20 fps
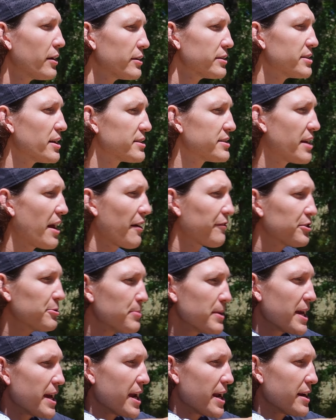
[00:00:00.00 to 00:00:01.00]
Doesn't have to
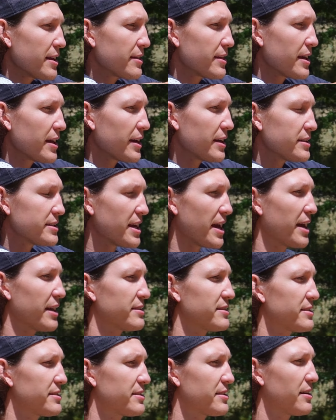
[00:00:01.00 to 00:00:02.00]
be anything
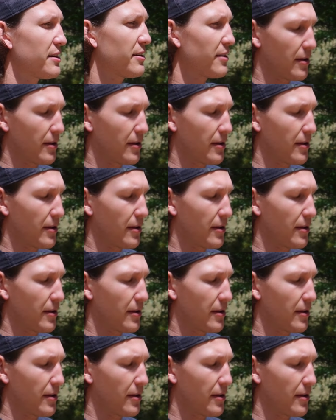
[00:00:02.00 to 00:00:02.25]
intense.